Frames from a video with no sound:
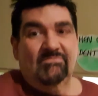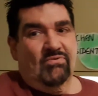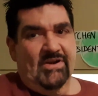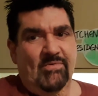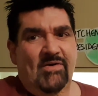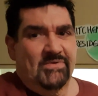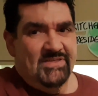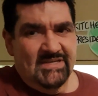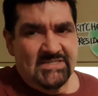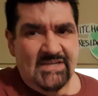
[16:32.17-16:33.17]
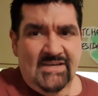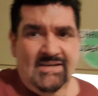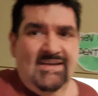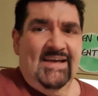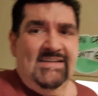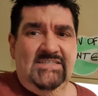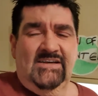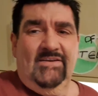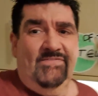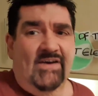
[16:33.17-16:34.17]
pretty well with things. And
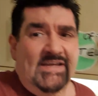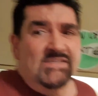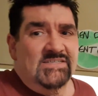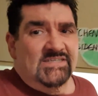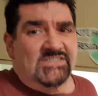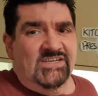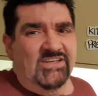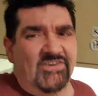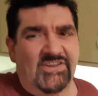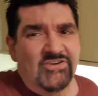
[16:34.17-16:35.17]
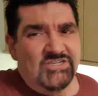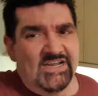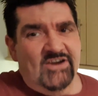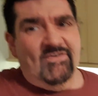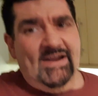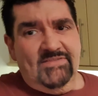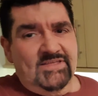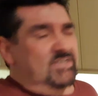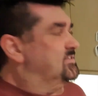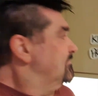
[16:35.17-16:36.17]
I find that you can usually correct
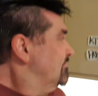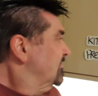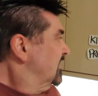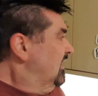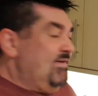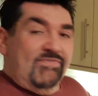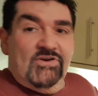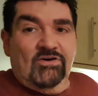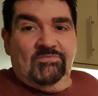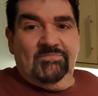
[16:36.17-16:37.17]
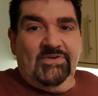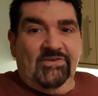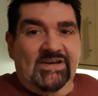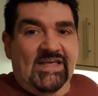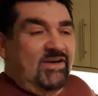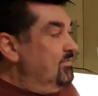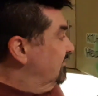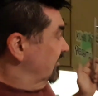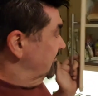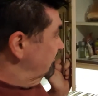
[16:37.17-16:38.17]
things. If not, you know, in here we've
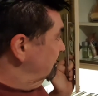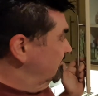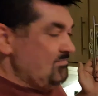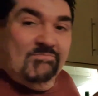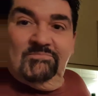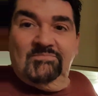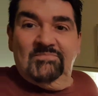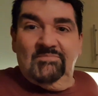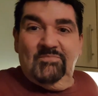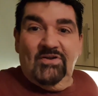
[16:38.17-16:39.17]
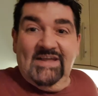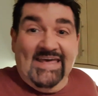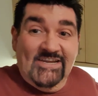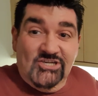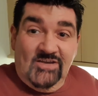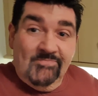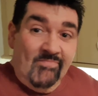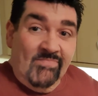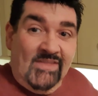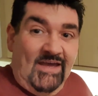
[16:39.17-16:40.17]
got a bottle of ketchup,
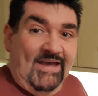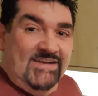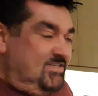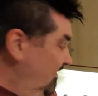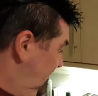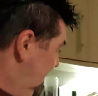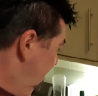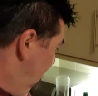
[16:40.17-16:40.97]
and over here